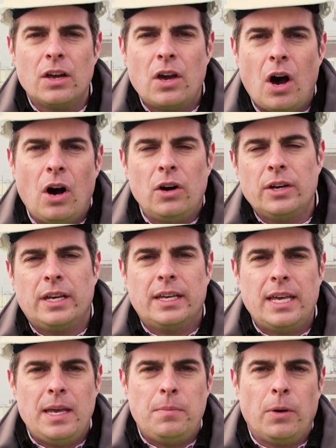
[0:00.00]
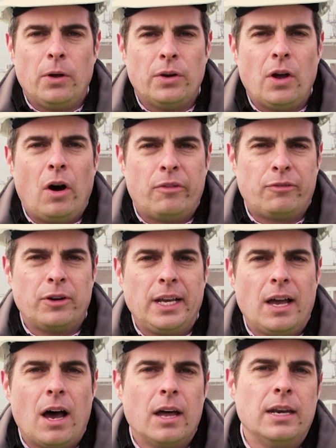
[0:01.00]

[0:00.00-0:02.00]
can't keep on offering